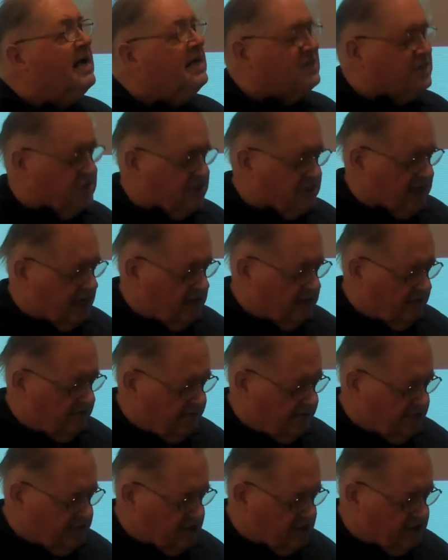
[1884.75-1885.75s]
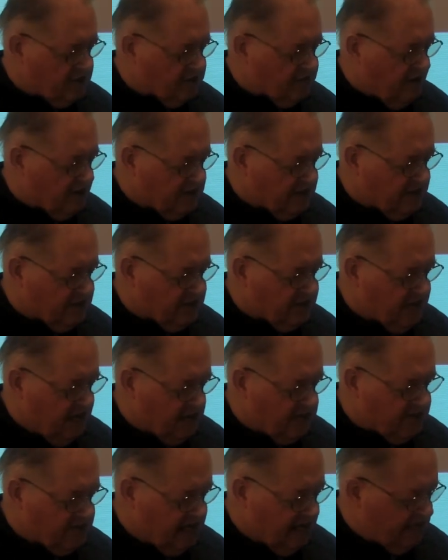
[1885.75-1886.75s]
Instead of constructing
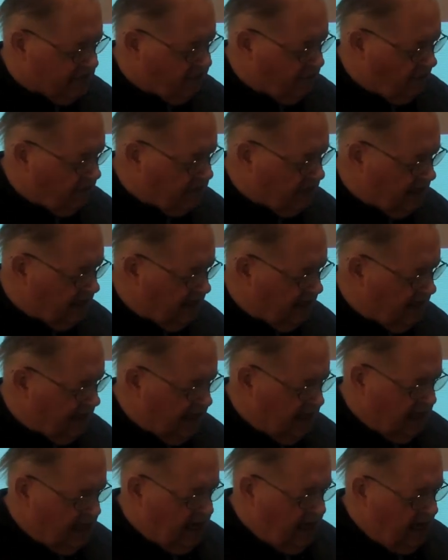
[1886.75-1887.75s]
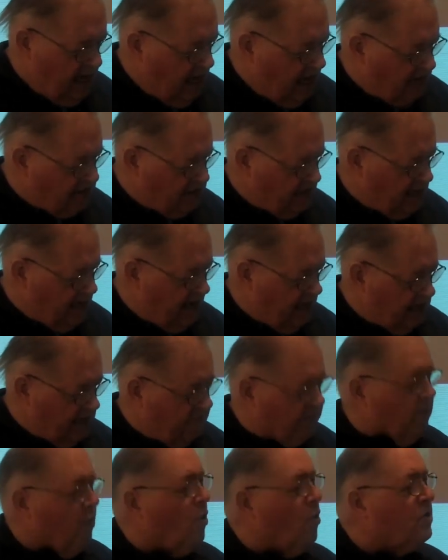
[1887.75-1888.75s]
sounds electronically as a
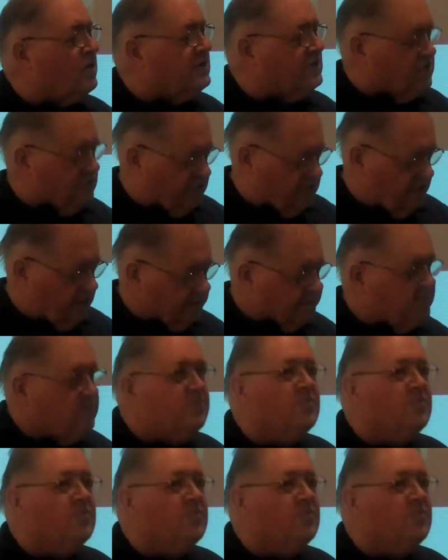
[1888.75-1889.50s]
kind of orchestra,